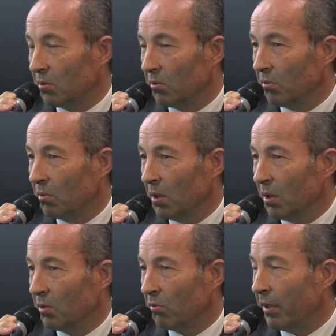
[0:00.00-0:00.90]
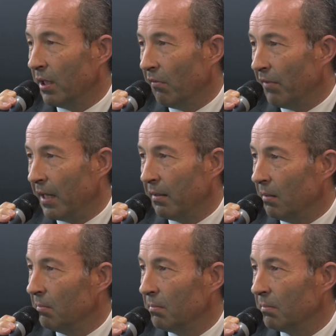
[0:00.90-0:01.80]
You you renovate
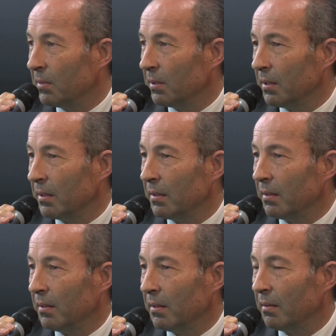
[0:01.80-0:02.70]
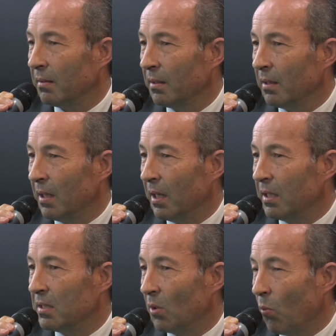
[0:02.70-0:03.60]
them, and uh, and
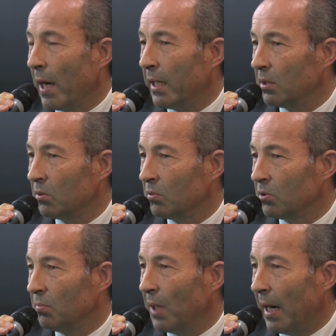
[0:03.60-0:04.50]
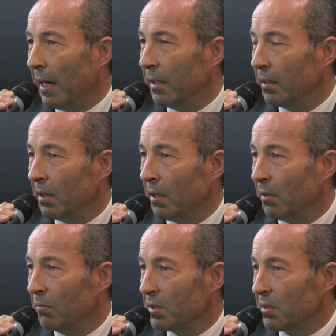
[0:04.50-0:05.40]
it's a way to to buy
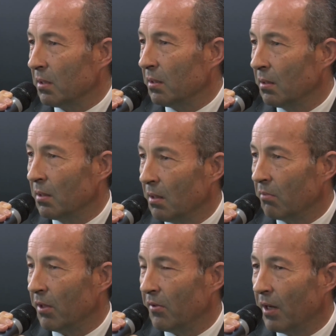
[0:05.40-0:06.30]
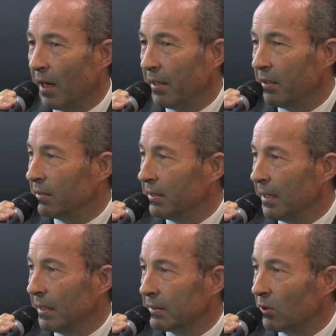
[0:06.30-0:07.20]
uh, with a rather higher
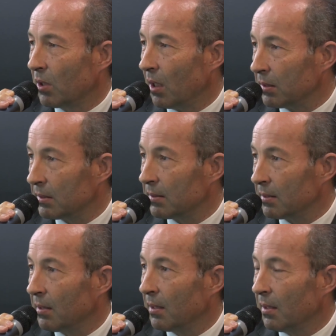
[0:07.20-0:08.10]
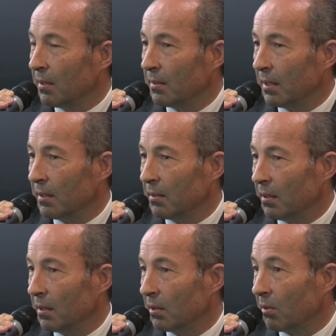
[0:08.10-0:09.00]
yield to cost than
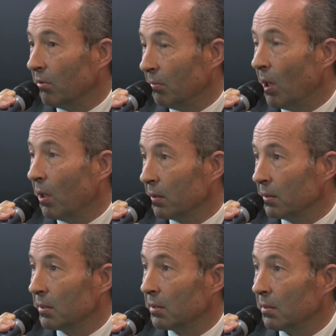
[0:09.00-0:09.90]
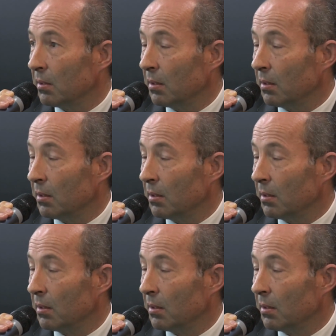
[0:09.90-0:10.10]
the the current market